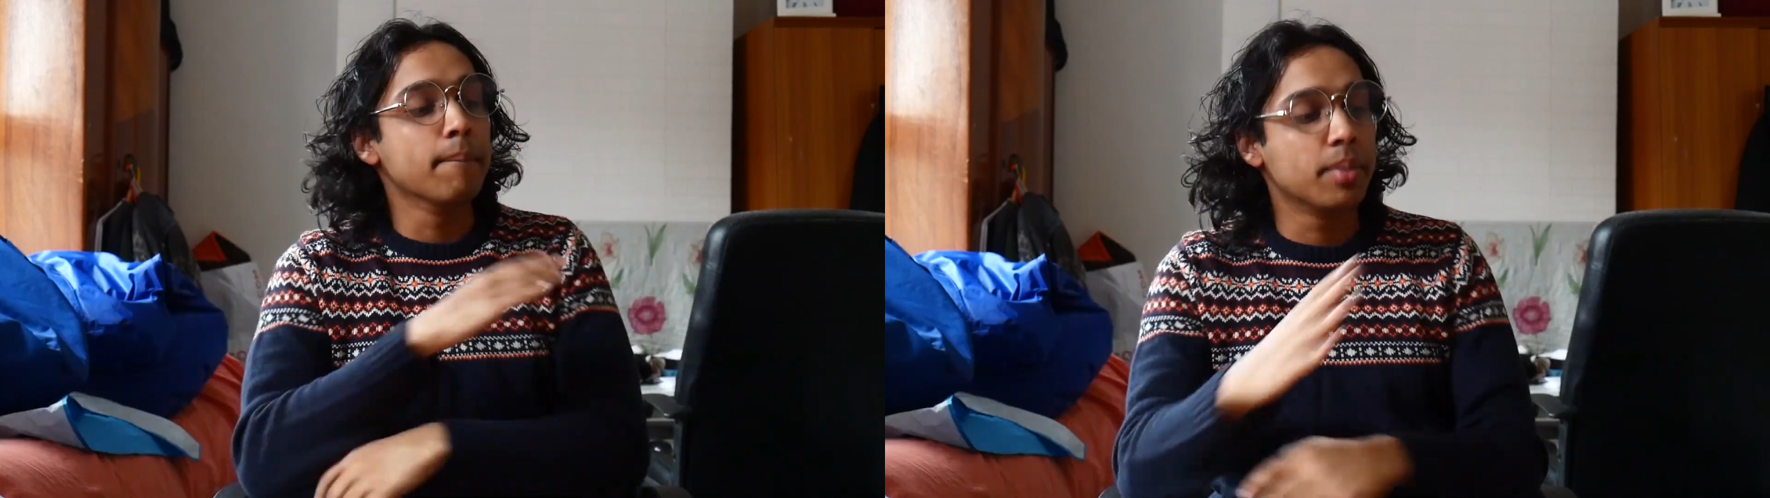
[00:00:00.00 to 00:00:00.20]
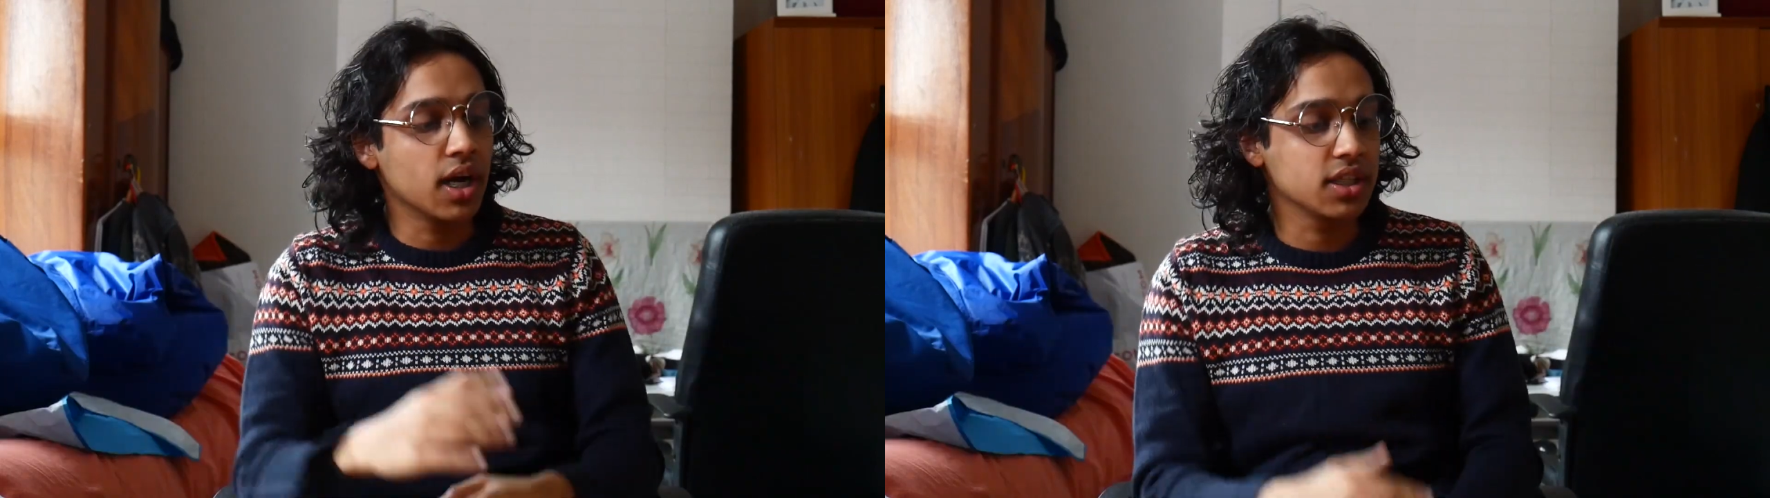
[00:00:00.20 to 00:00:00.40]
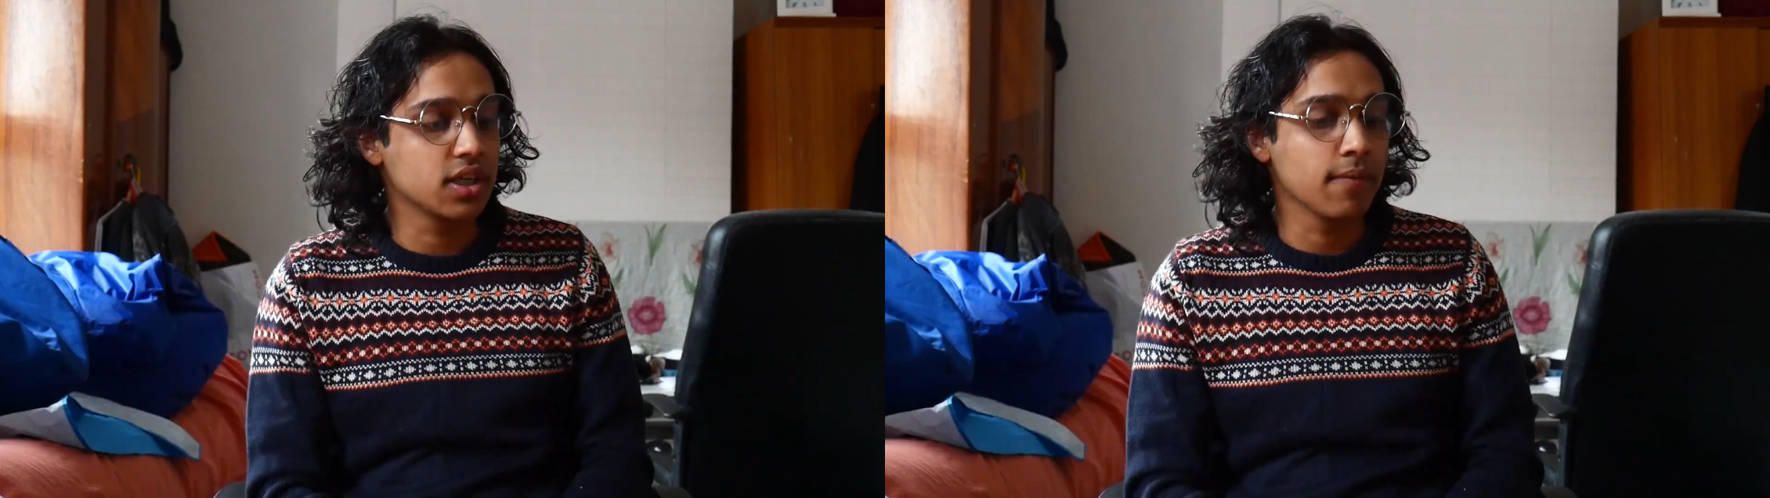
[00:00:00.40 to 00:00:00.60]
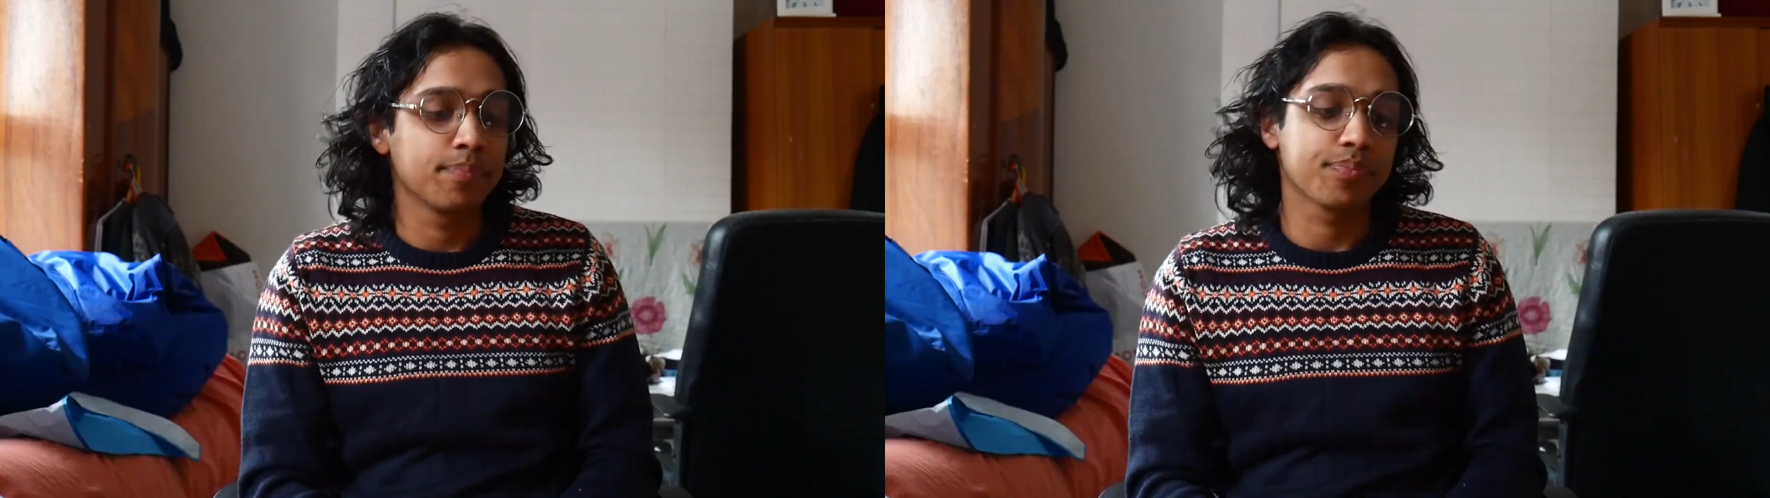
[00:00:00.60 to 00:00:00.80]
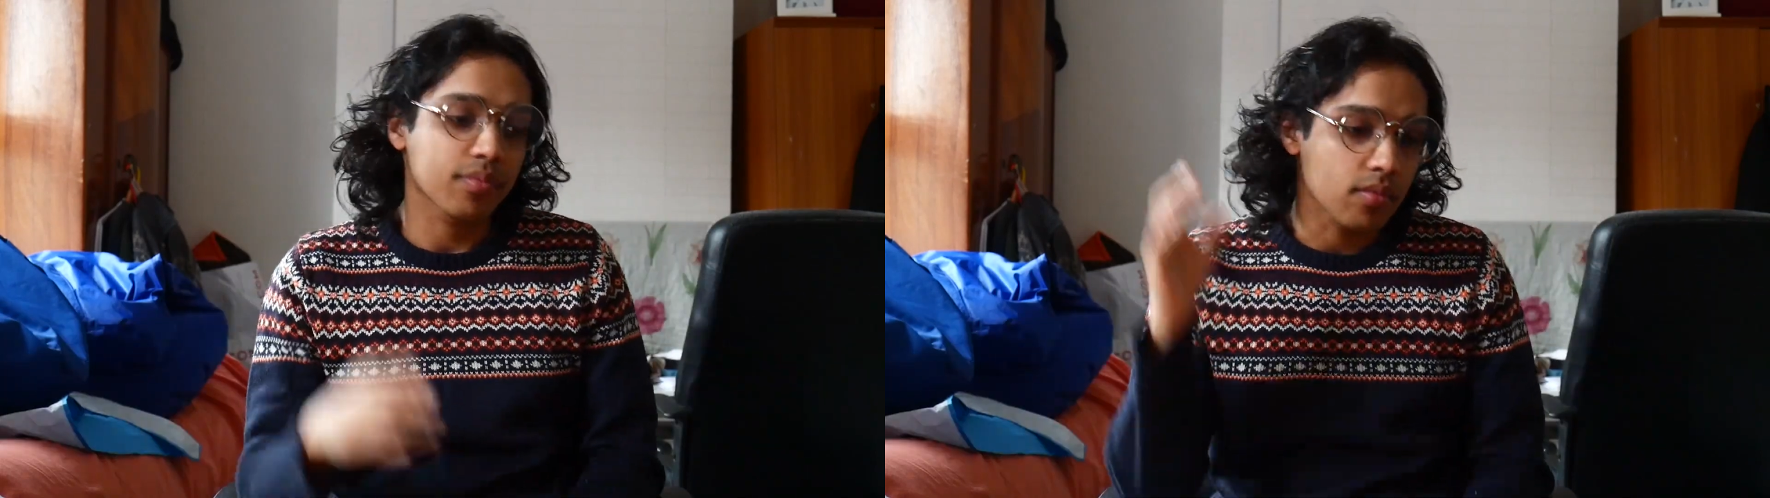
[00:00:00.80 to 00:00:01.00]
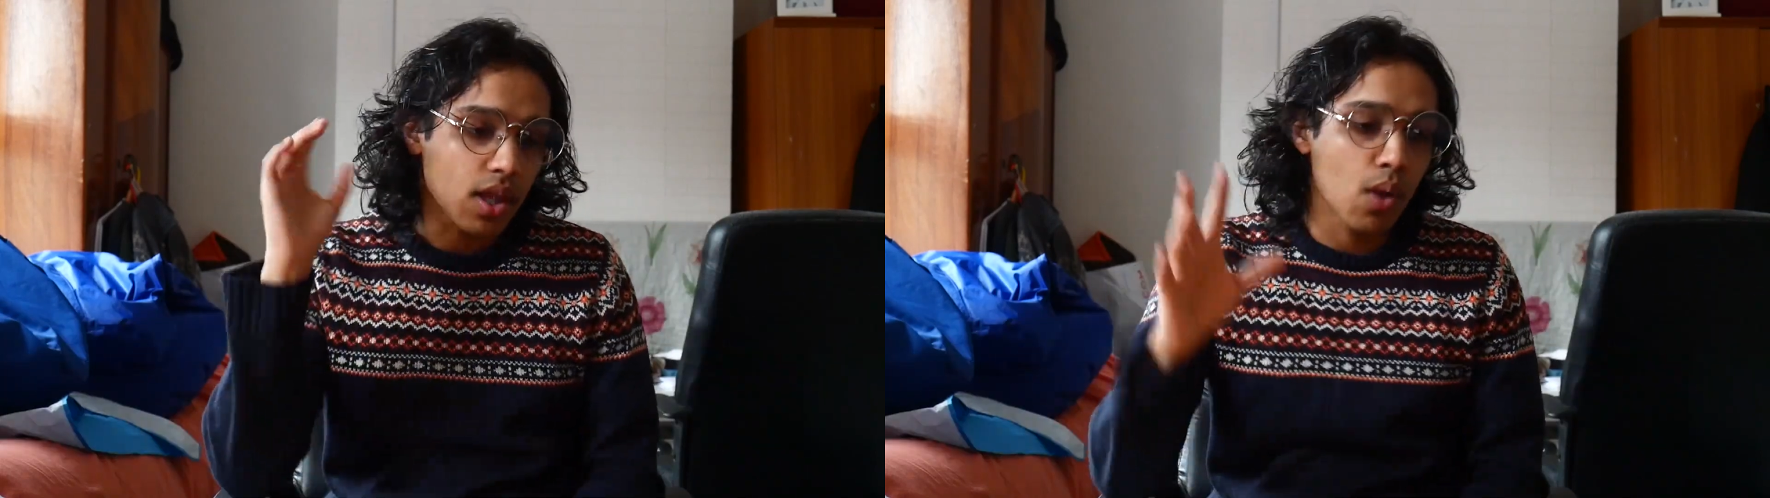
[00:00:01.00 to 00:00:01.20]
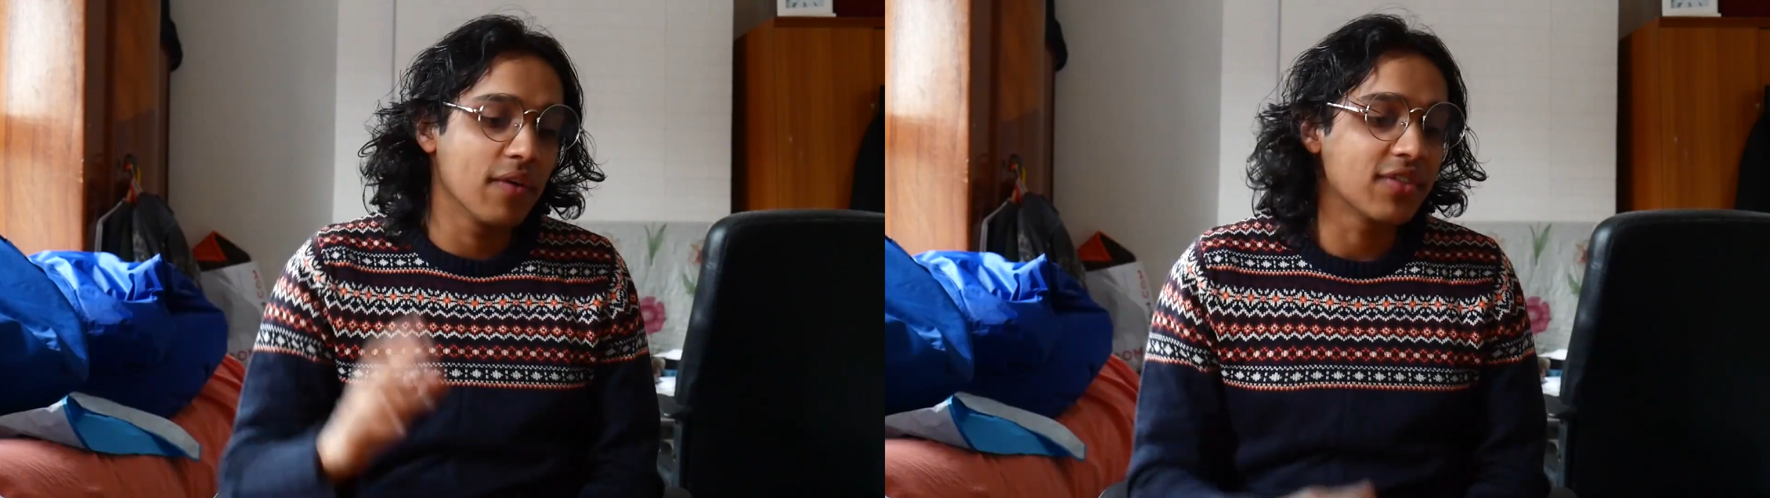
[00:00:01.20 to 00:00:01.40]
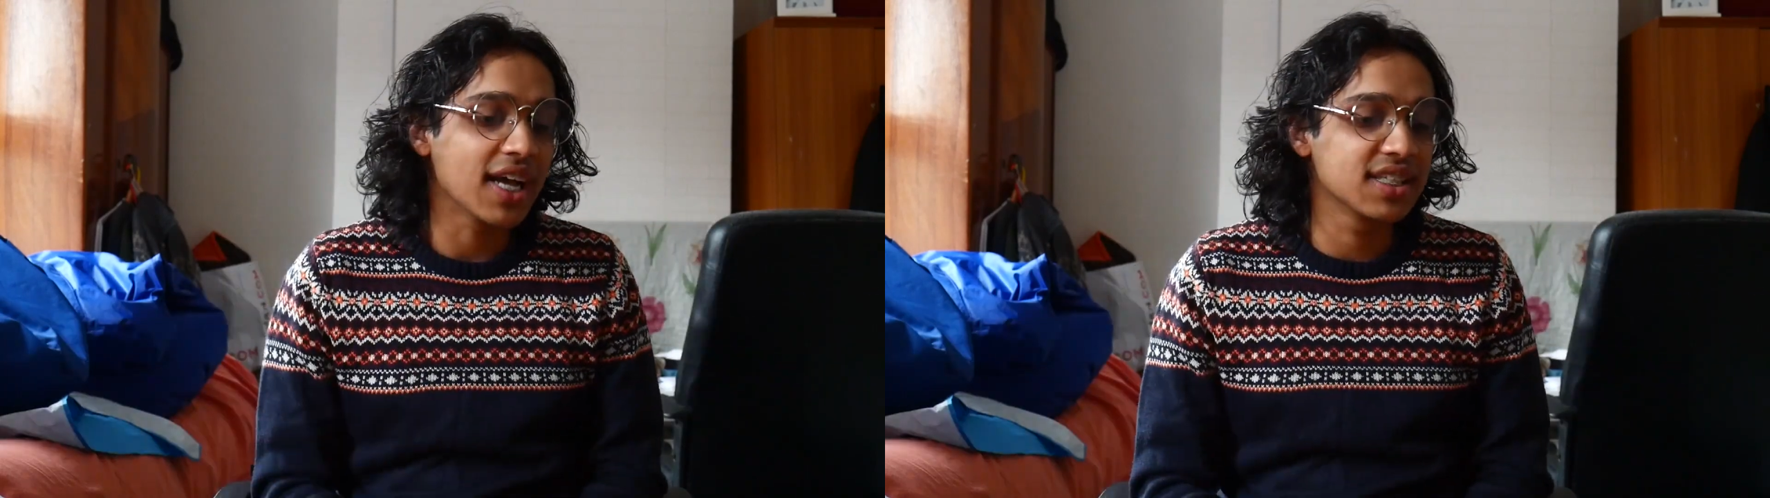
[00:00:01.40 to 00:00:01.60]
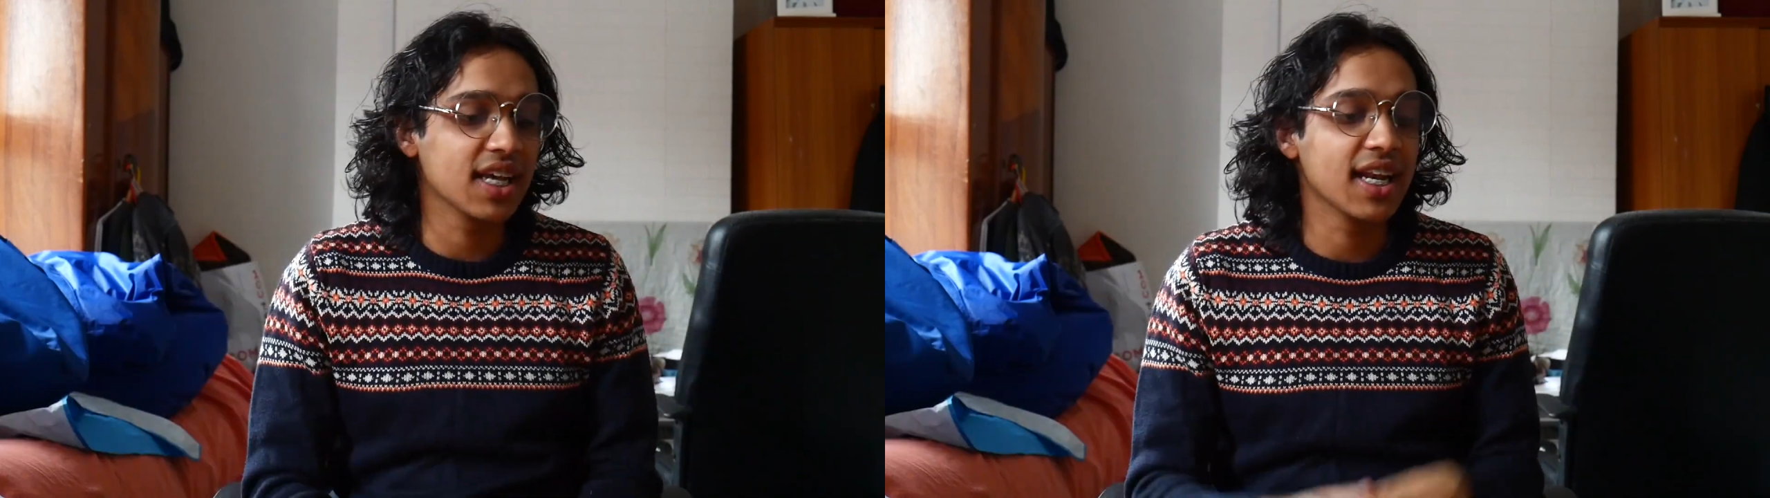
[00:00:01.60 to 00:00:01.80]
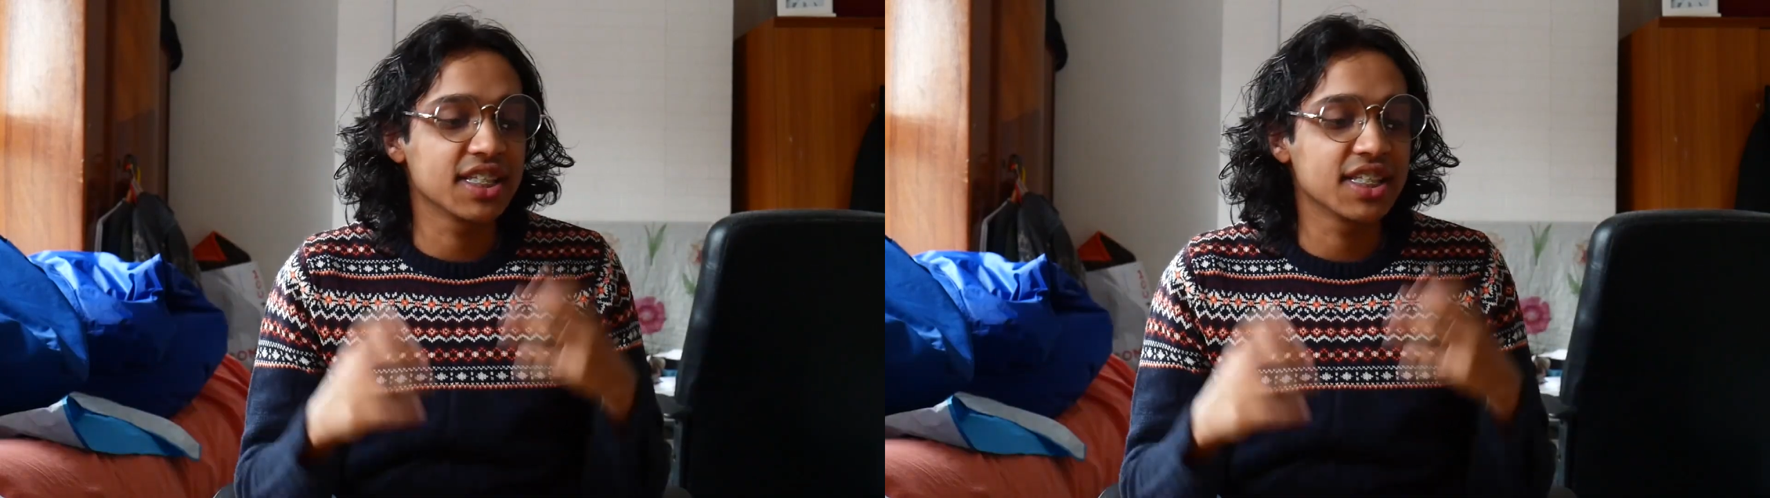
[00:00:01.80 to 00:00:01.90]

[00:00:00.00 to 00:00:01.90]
But with that said,